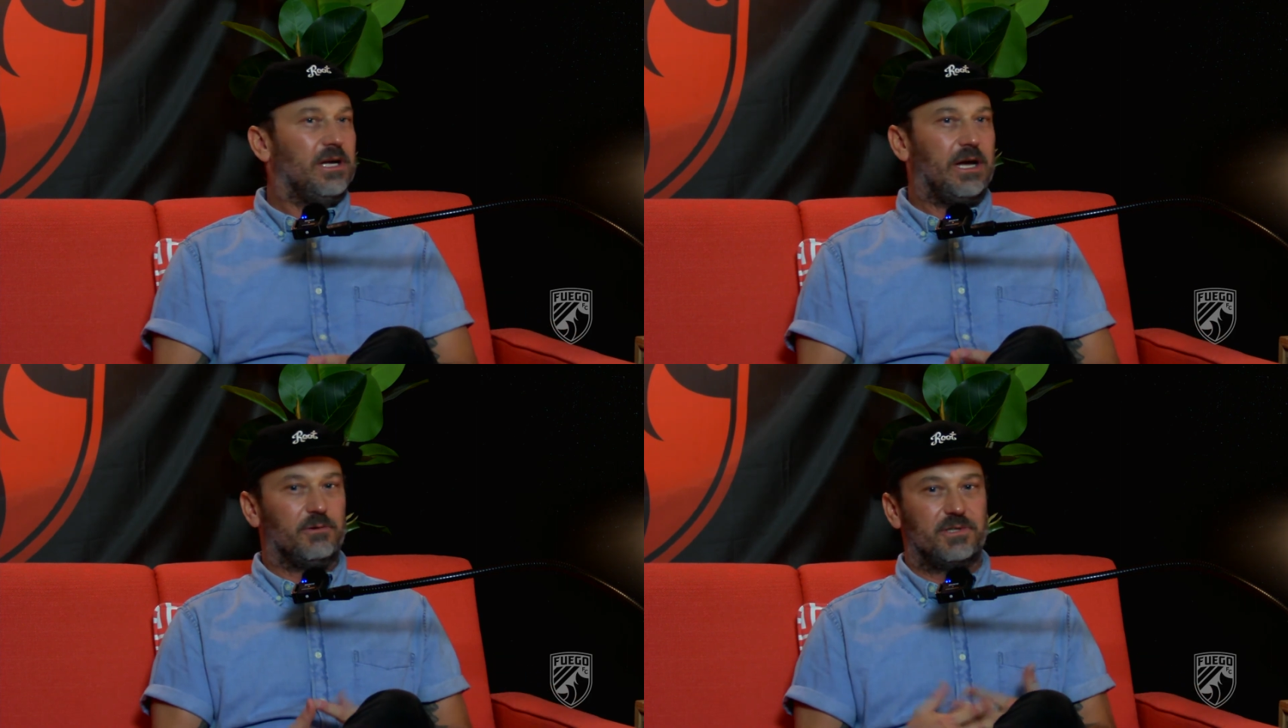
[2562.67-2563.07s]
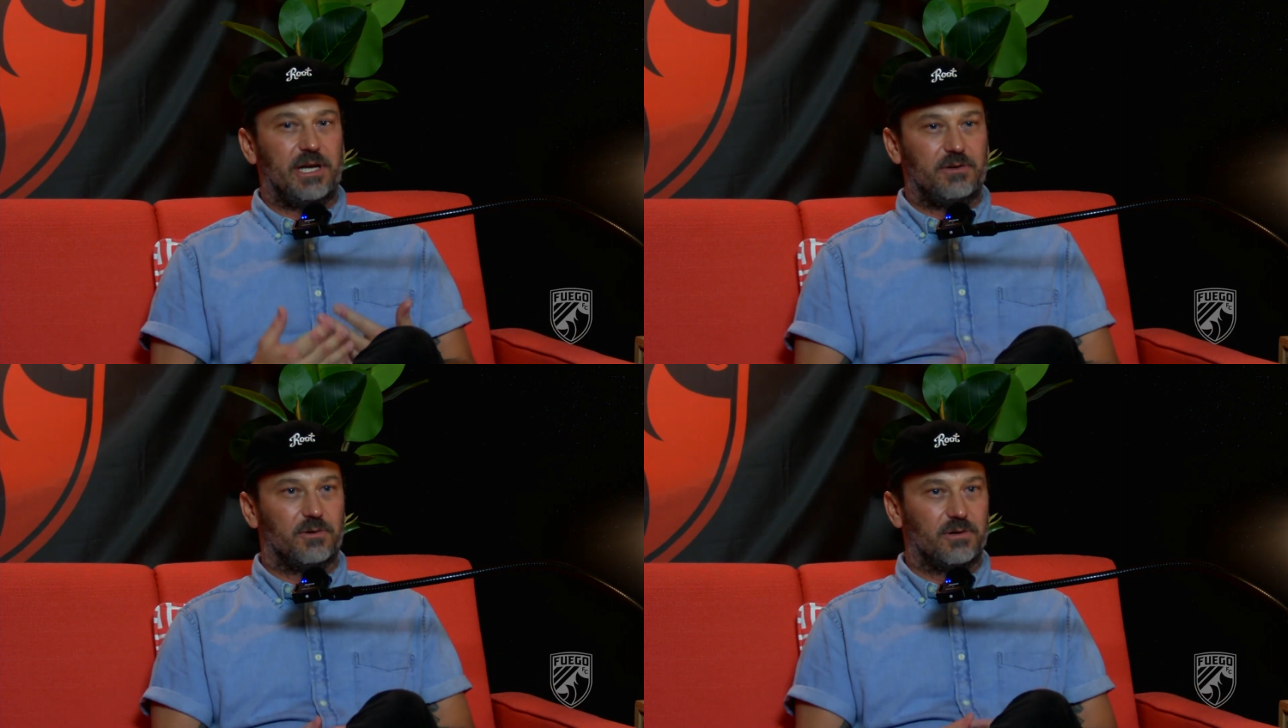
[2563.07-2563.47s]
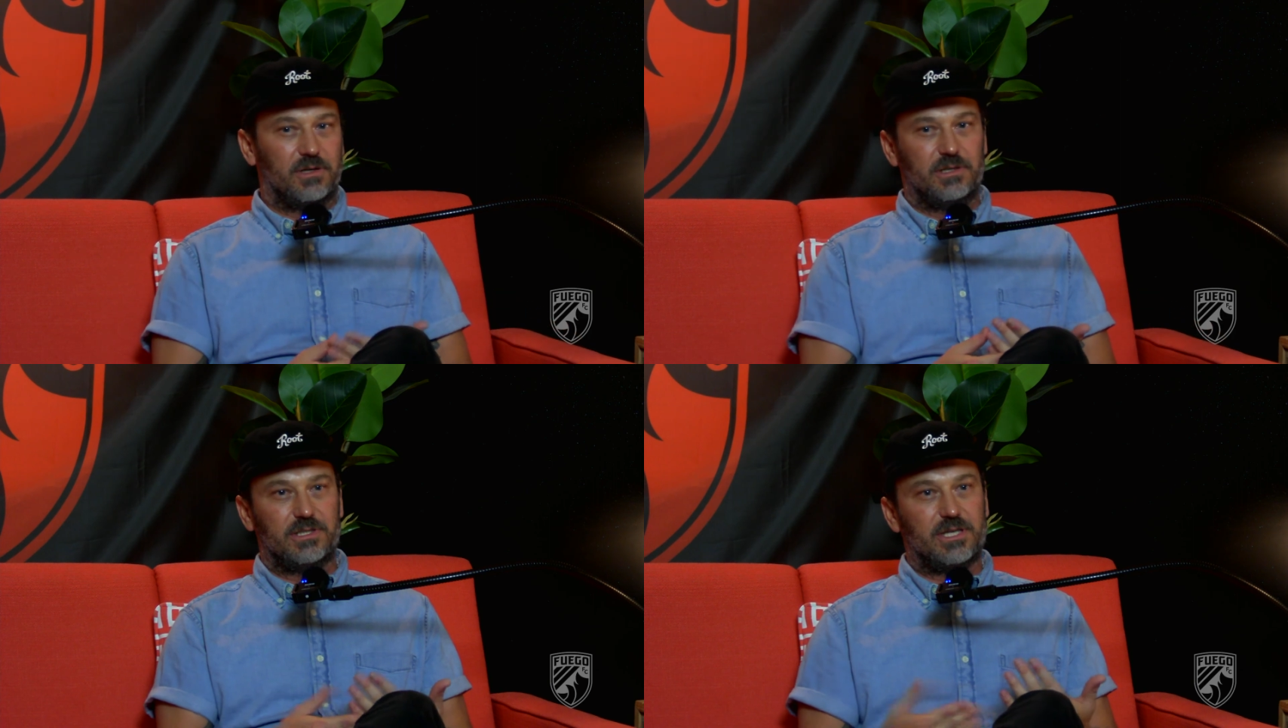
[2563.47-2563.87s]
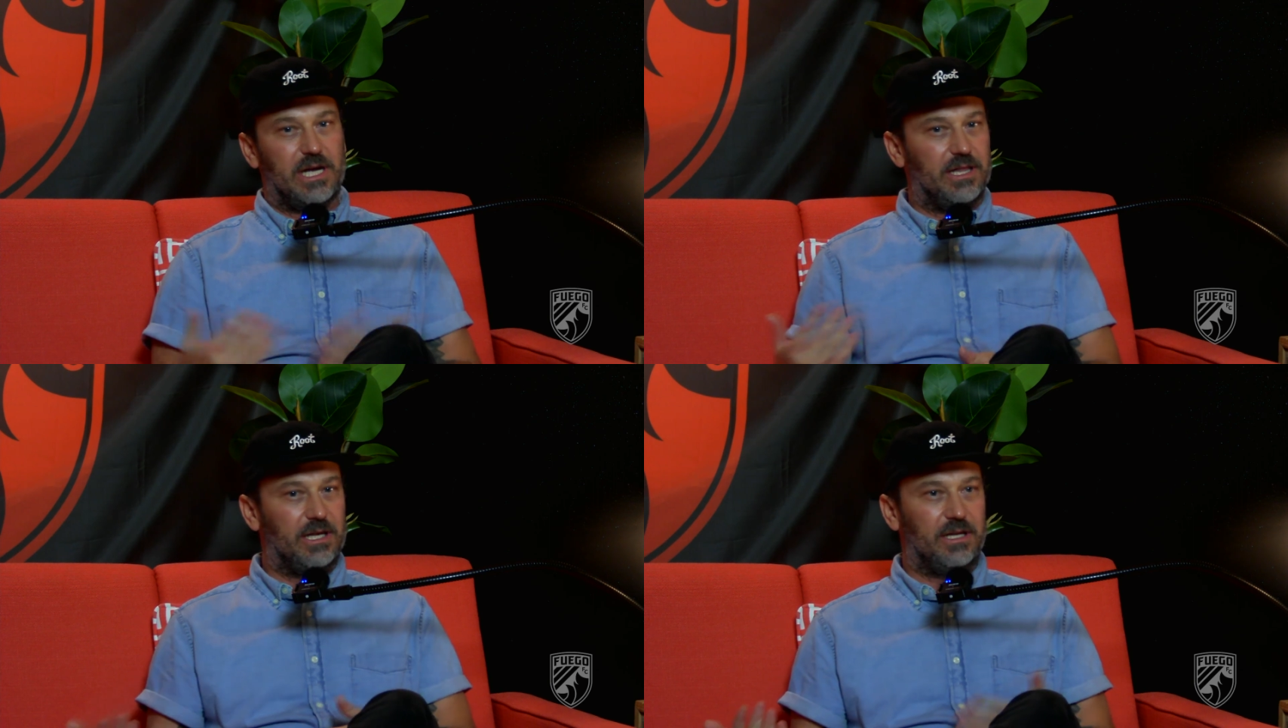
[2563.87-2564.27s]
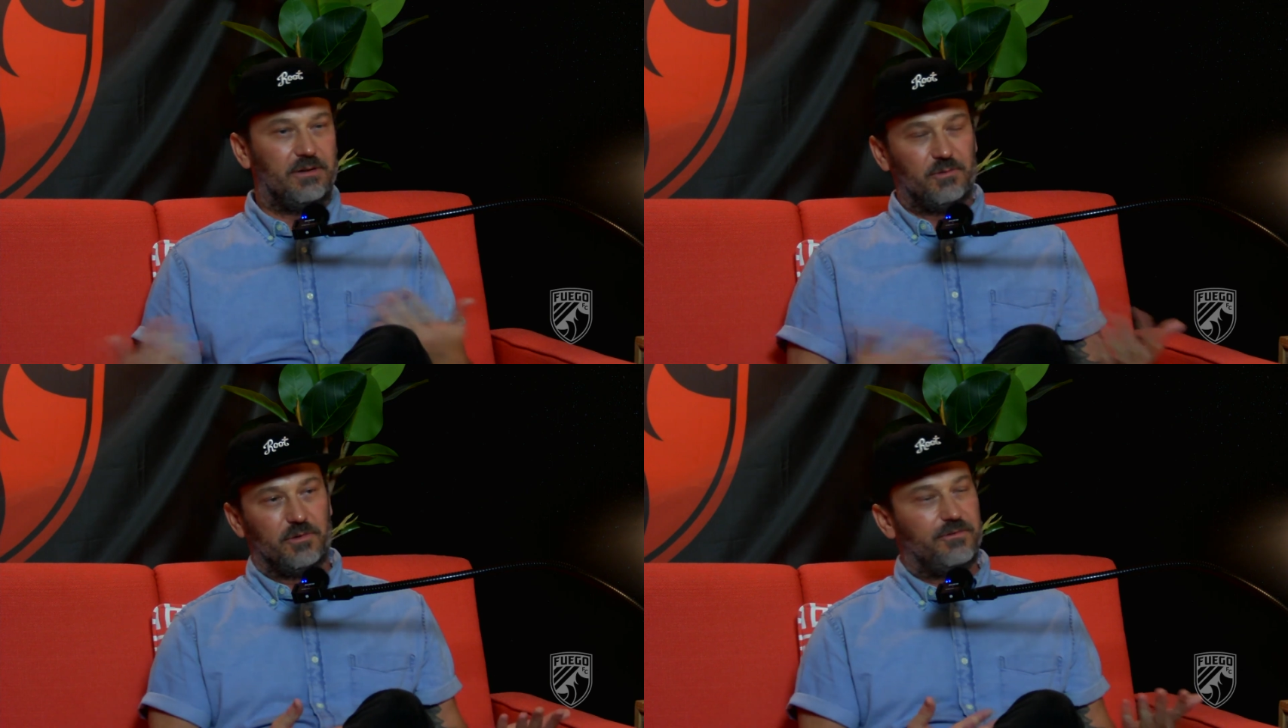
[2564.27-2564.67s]
and we'll take orders, and
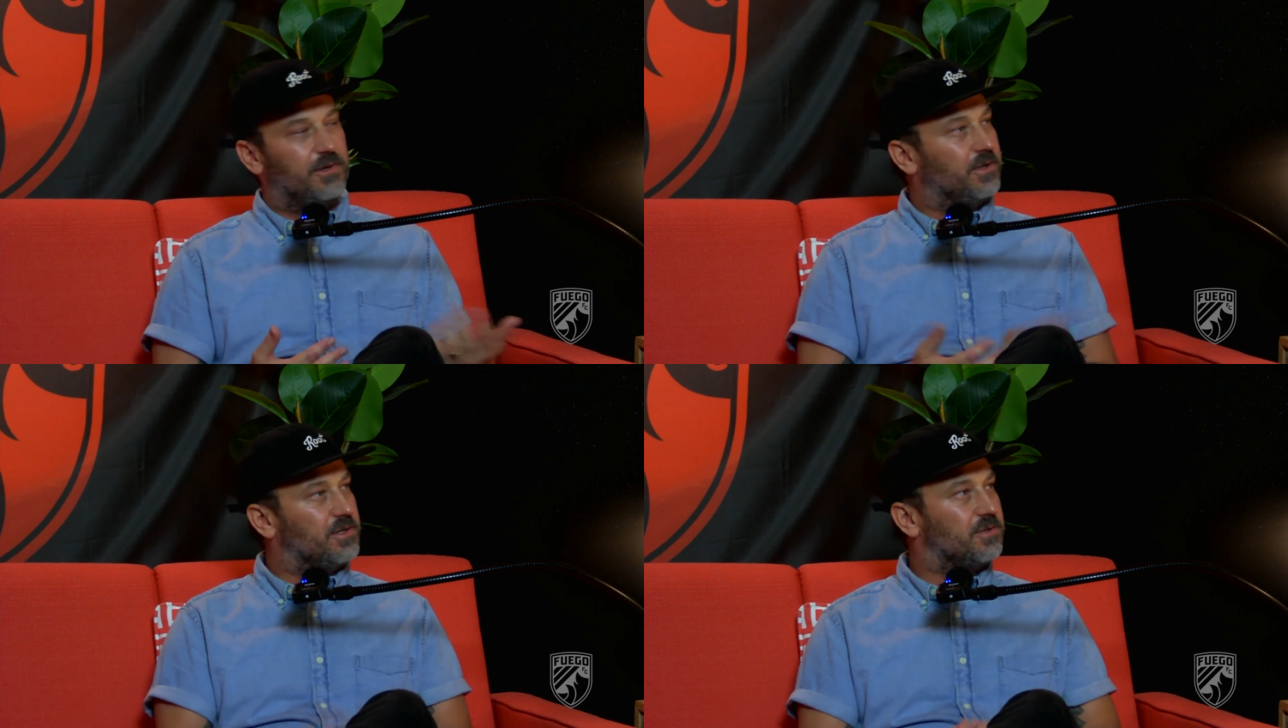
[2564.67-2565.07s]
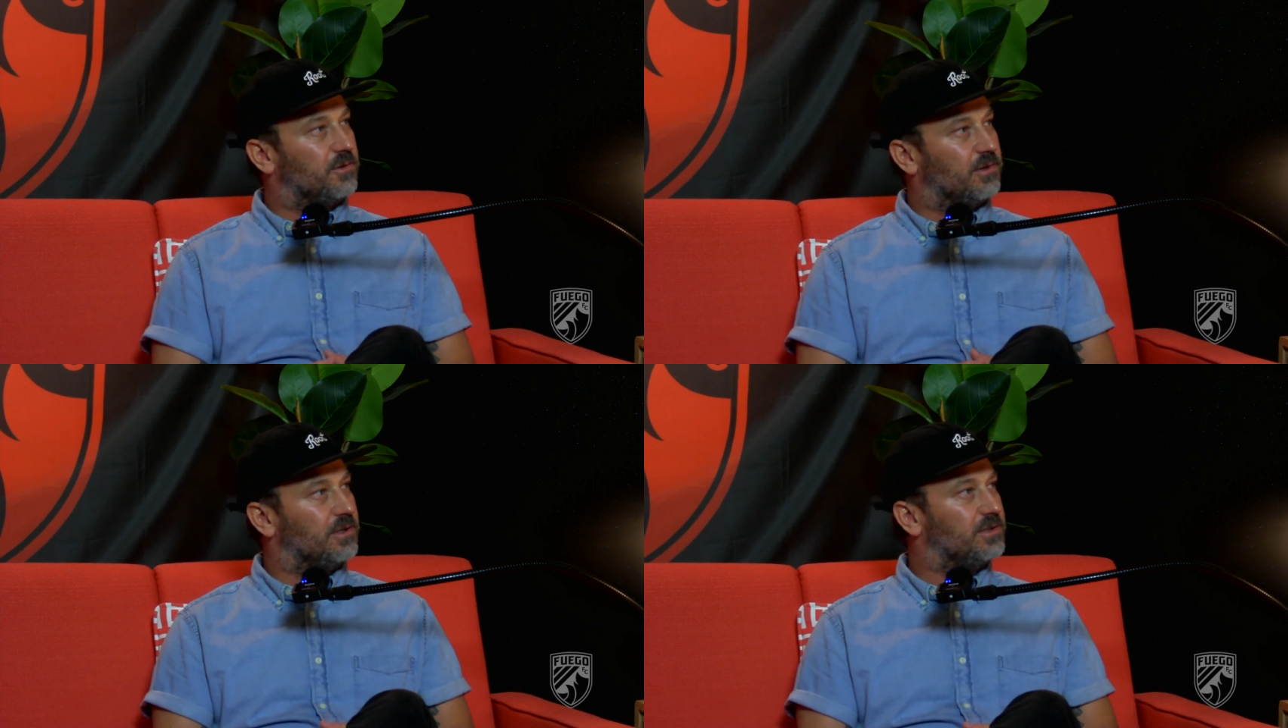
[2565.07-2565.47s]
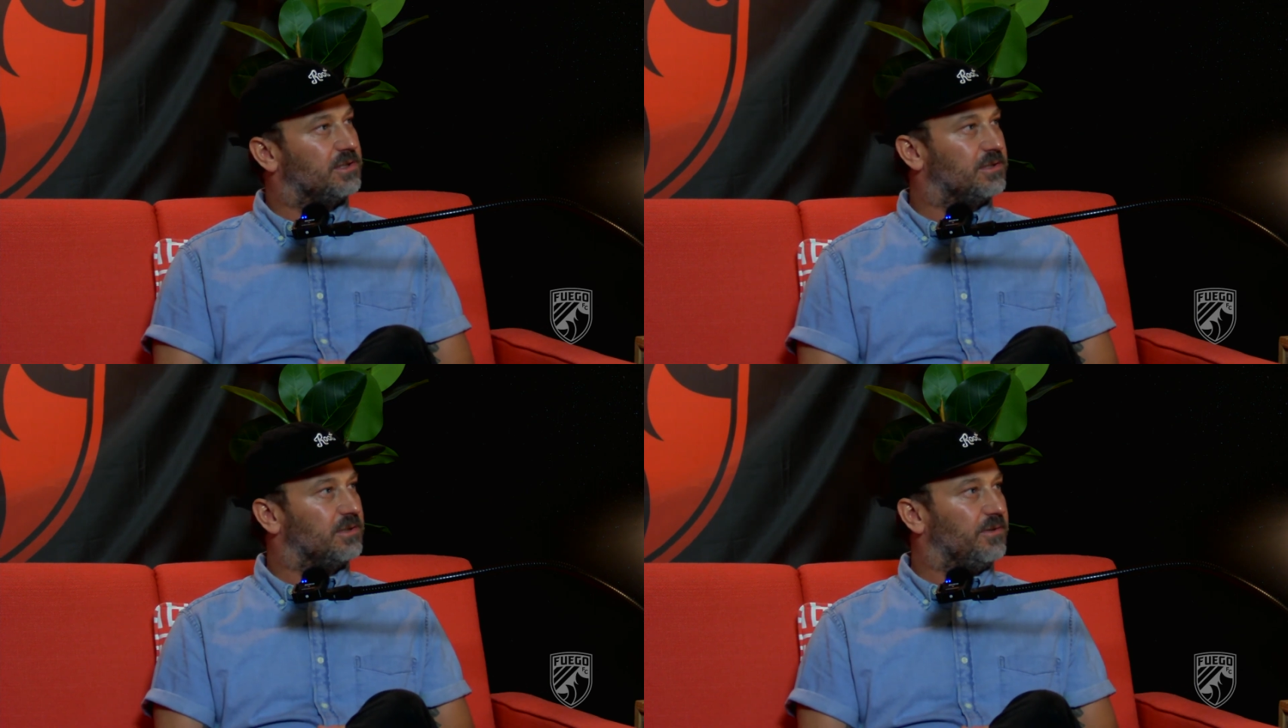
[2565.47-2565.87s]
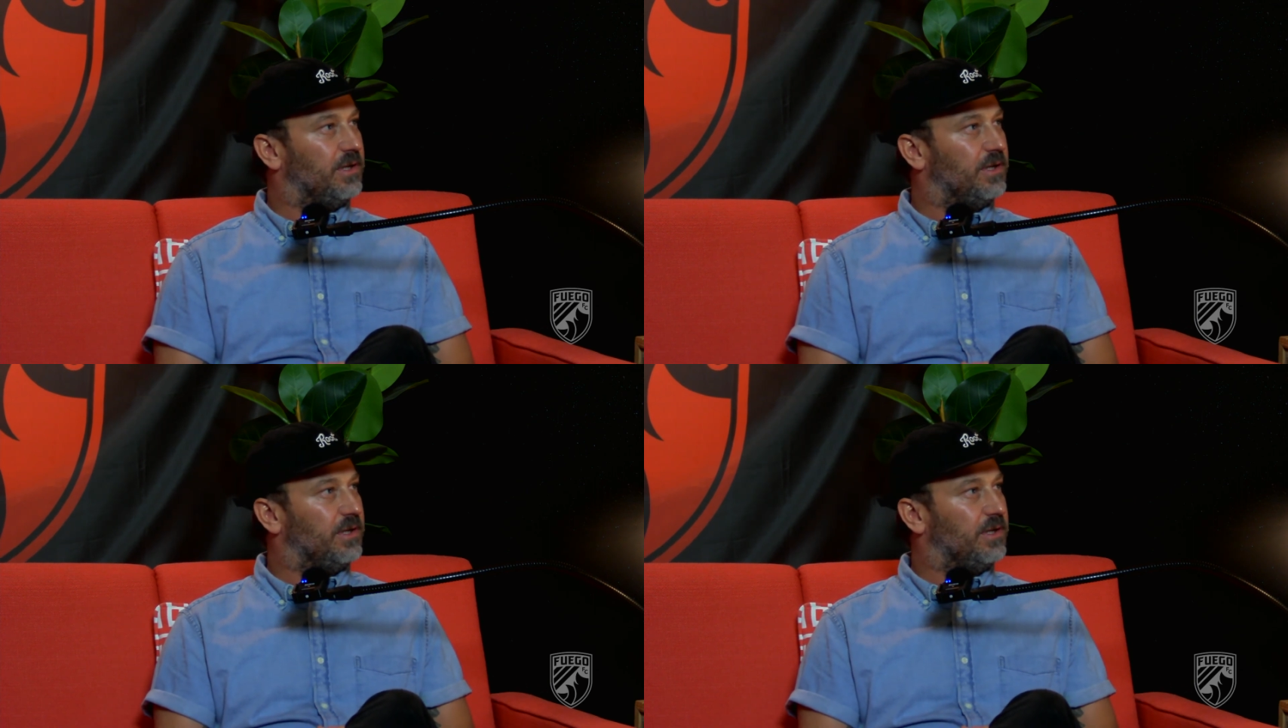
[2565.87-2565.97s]
then we'll fill those orders